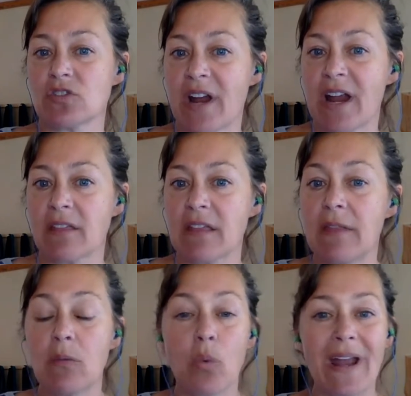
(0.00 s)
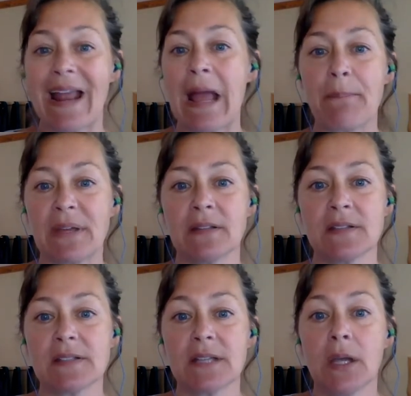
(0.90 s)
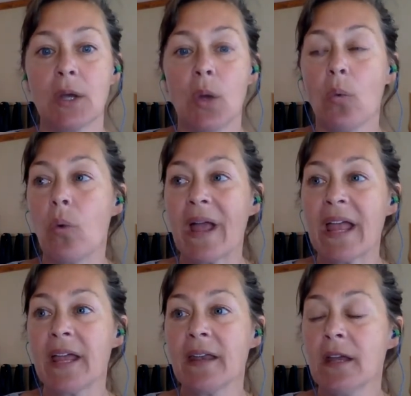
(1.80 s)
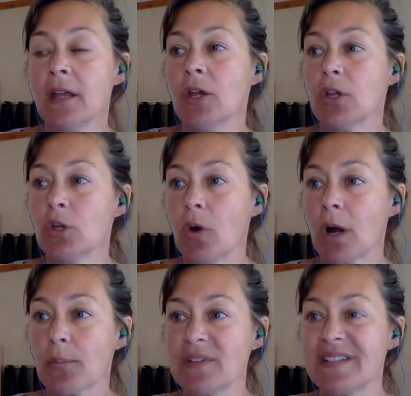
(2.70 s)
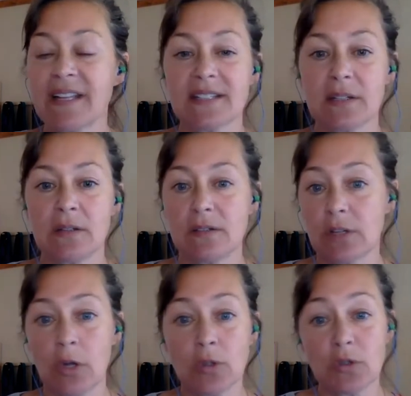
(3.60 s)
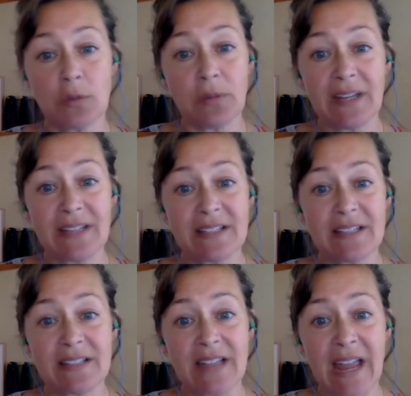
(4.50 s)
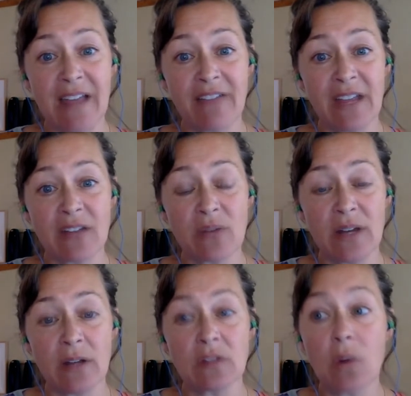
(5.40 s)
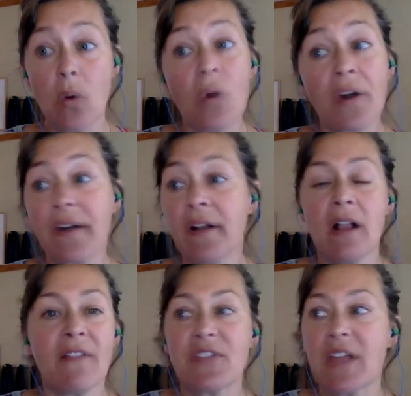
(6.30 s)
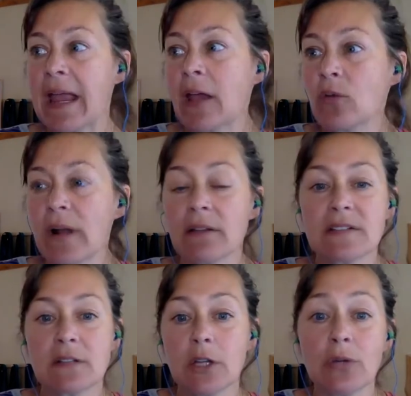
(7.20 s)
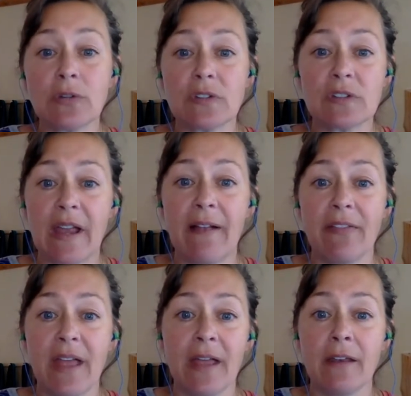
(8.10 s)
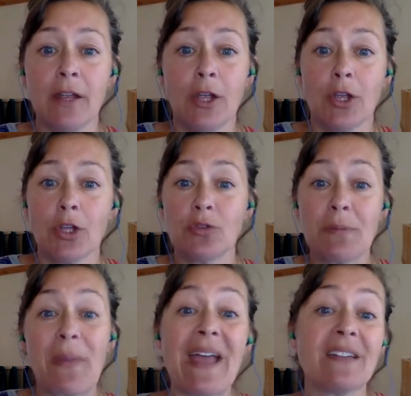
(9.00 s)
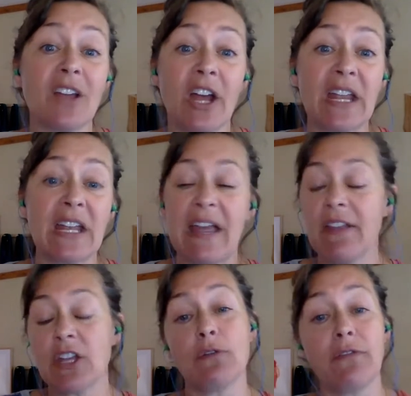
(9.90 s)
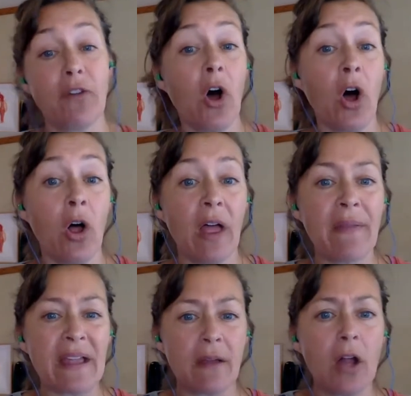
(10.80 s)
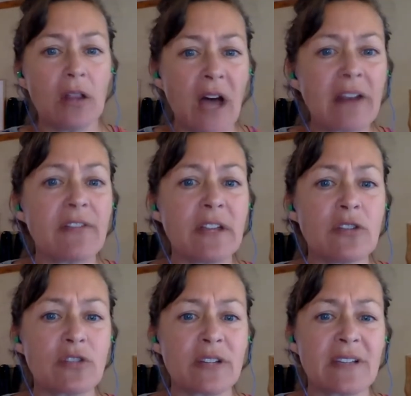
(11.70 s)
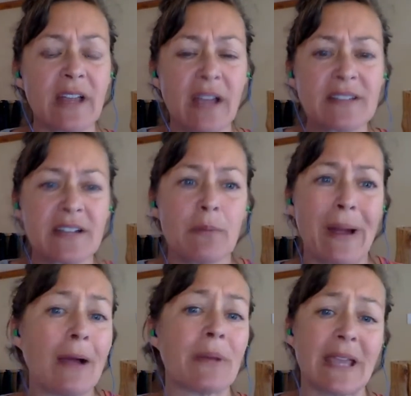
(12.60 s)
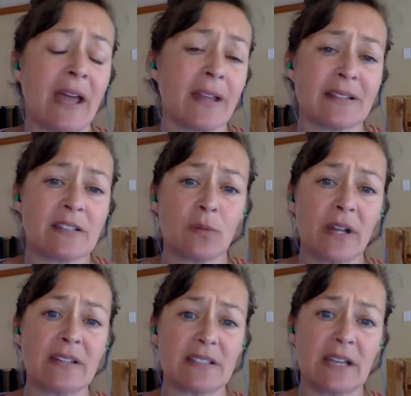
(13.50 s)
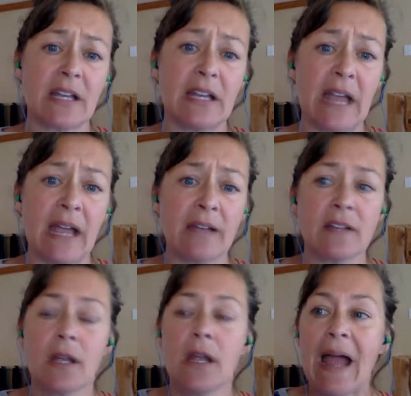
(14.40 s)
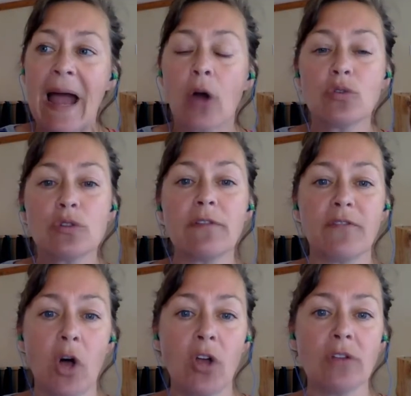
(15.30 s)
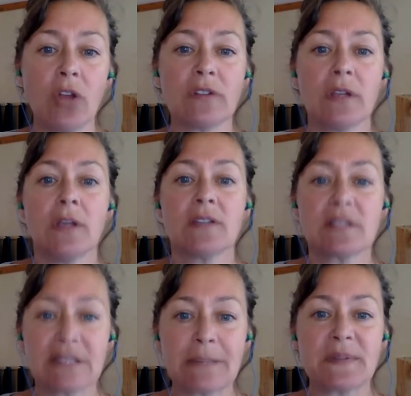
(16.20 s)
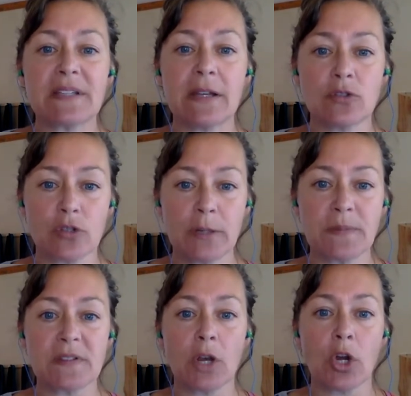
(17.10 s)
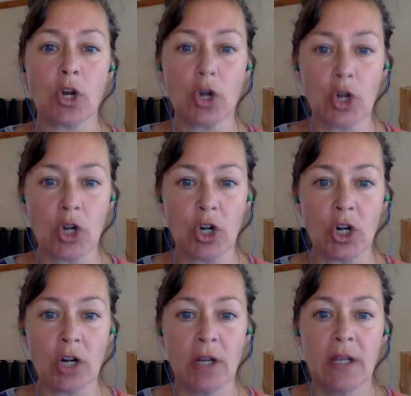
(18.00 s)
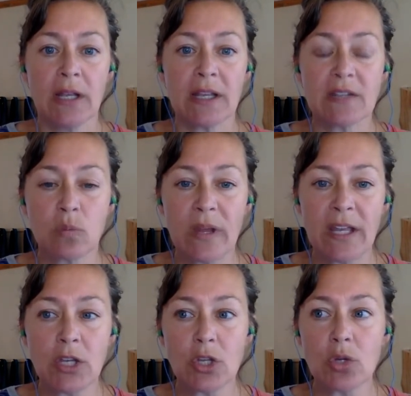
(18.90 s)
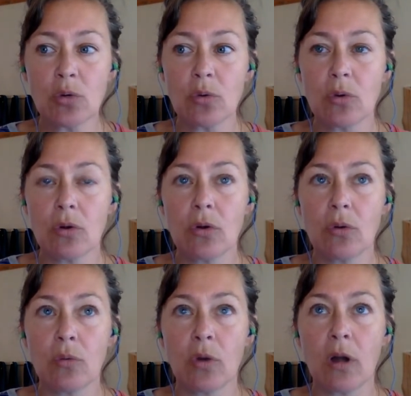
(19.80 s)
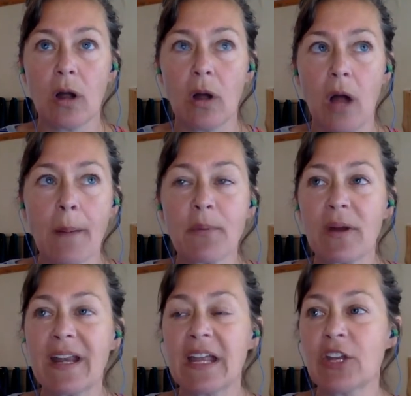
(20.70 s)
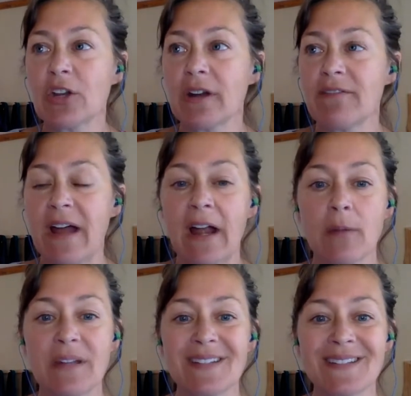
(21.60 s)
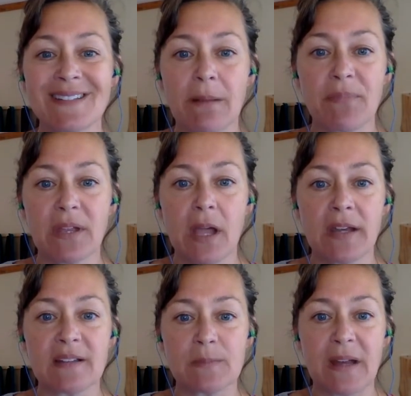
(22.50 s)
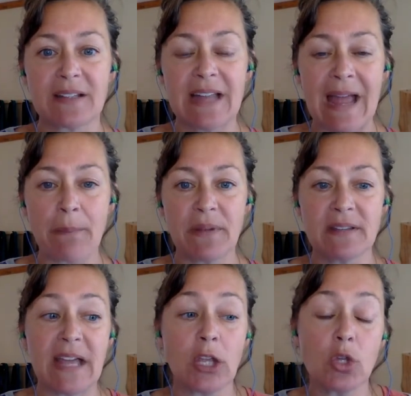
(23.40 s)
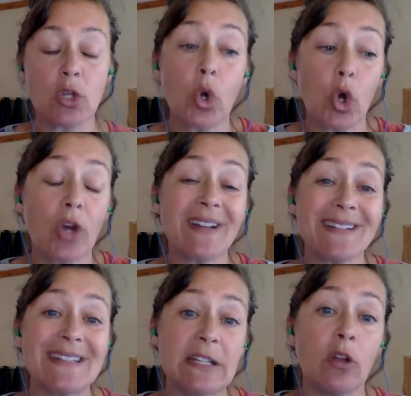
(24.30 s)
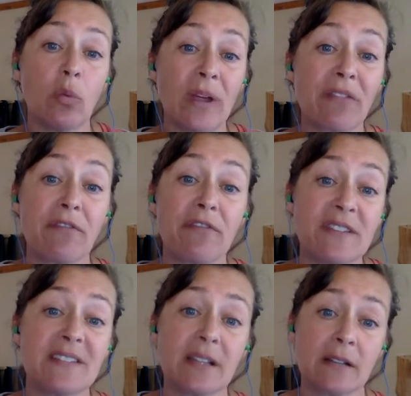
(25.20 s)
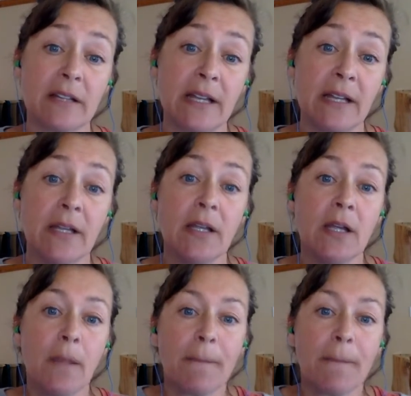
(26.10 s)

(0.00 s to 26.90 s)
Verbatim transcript: the strength. And then what happens when you are presented to go to a place that doesn't have handrails or the handrail is loose and then mm-hmm. you depend on it and then you fall and like a lot of injuries like i study biomechanics that's what i study and how do falls slips and trips occur is when you were operating in your environment and something unexpected happened that you couldn't deal with physically